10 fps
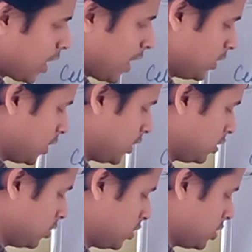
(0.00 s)
and
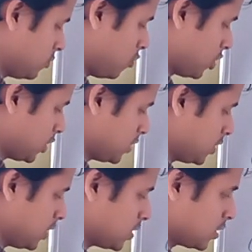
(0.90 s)
then this
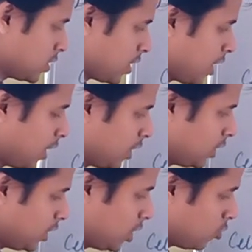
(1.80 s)
46
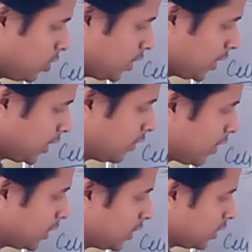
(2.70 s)
again equally get
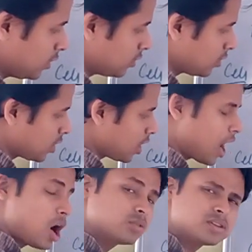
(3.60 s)
divided.
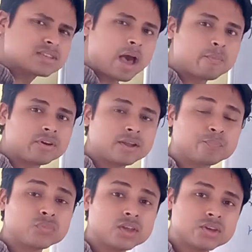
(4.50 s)
How this is happening?